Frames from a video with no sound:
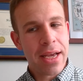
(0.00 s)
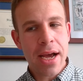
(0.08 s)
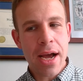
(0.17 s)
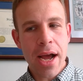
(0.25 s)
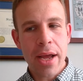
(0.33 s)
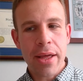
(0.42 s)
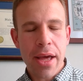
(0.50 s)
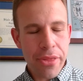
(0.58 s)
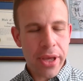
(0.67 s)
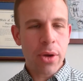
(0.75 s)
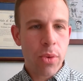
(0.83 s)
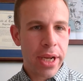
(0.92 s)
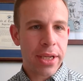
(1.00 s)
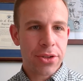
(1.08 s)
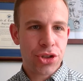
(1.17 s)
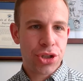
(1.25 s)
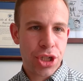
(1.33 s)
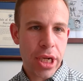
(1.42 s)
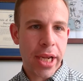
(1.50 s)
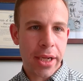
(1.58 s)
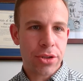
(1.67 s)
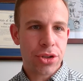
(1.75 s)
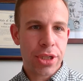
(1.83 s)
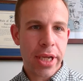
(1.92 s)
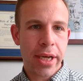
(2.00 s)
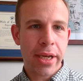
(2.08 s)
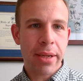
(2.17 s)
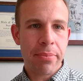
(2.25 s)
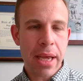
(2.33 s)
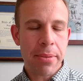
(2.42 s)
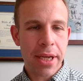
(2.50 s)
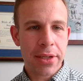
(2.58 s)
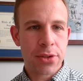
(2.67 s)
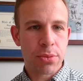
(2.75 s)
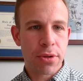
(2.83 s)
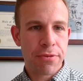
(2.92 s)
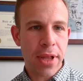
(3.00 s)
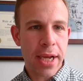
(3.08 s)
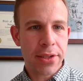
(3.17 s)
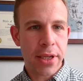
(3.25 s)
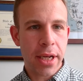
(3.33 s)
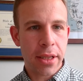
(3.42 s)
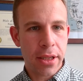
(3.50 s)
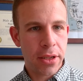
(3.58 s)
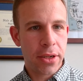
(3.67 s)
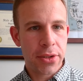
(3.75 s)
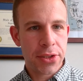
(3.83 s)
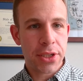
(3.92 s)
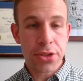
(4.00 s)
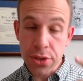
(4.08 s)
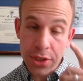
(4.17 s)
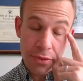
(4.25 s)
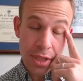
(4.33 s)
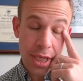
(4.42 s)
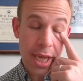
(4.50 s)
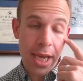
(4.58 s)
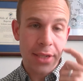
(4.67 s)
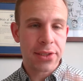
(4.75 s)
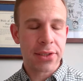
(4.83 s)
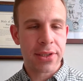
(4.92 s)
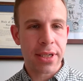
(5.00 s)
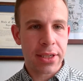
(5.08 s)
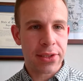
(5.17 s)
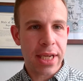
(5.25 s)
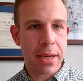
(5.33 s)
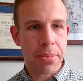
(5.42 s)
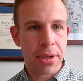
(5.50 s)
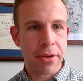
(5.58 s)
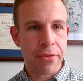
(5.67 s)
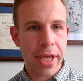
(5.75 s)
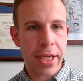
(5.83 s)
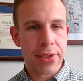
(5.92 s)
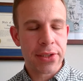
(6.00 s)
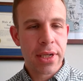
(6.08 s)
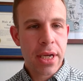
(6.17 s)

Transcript: I think what has changed, and maybe it's reflected in the Little Sisters of the case, it's an example of this,